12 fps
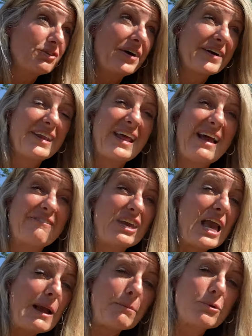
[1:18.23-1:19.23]
not going to have
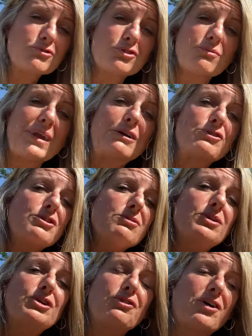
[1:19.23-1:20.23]
campers around you
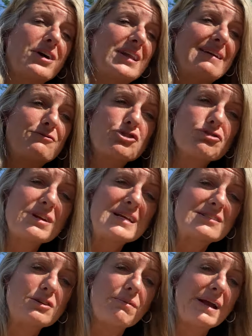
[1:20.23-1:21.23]
and you're not going to have
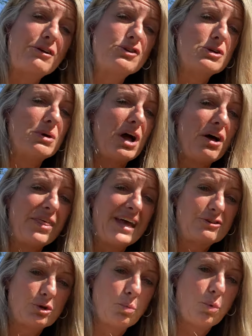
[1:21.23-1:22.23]
trees around you and all
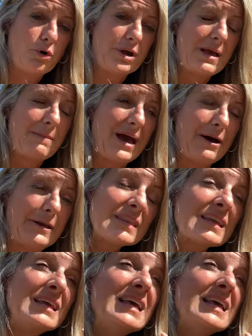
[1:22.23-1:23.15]
that to worry about it.